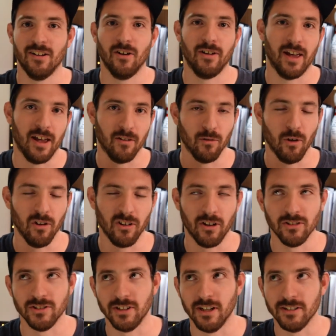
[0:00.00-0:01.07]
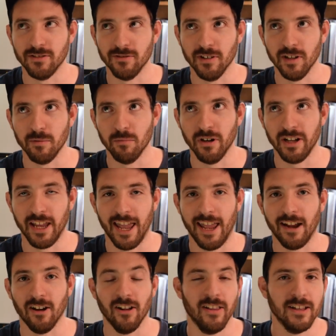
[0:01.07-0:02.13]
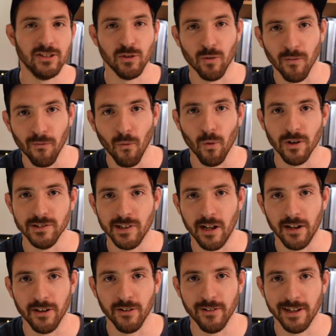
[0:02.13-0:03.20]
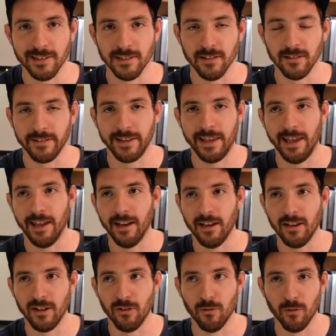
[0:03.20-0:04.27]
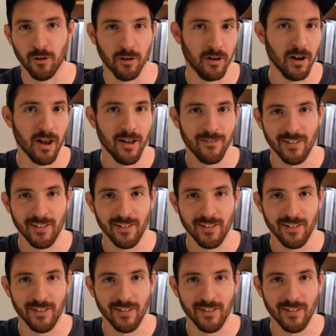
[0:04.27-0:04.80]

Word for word: Okay, a roller coaster doesn't really bring you anger unless you were forced onto it as a little kid and you were